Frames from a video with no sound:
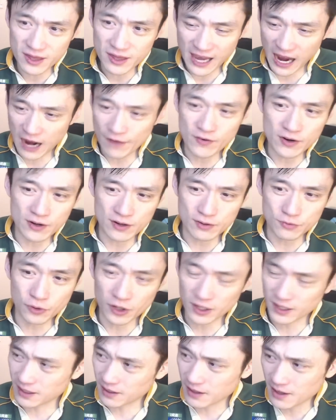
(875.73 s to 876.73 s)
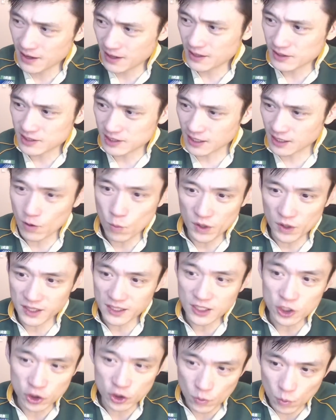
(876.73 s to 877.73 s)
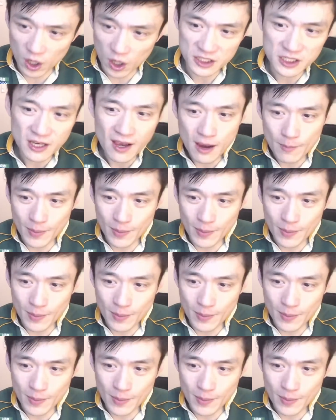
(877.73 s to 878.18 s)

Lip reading: They haven't really said what the issue was,